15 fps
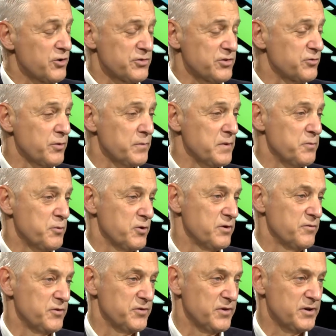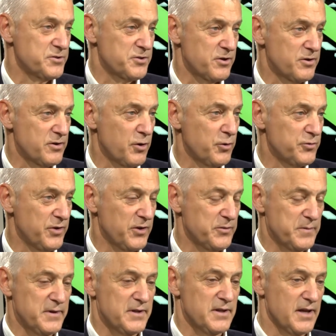Kong is extremely important for Standard Chartered, always has
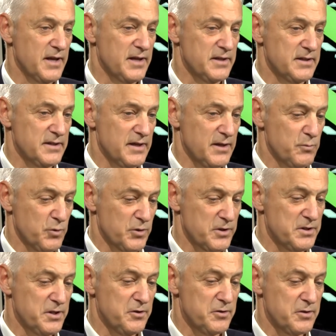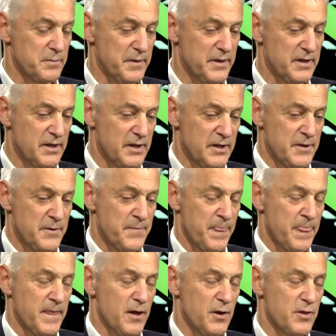been, and will continue to be.
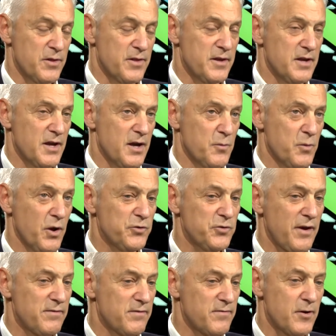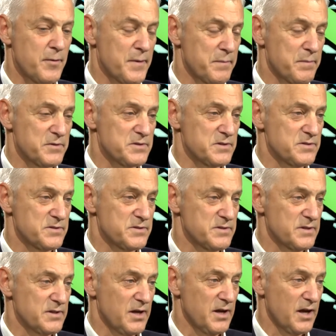Yeah, we also have a very big
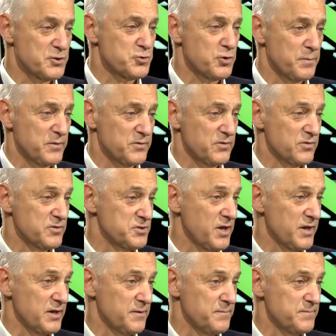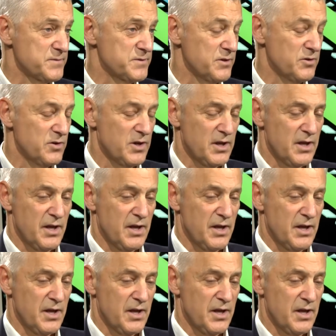business, onshore business in China. So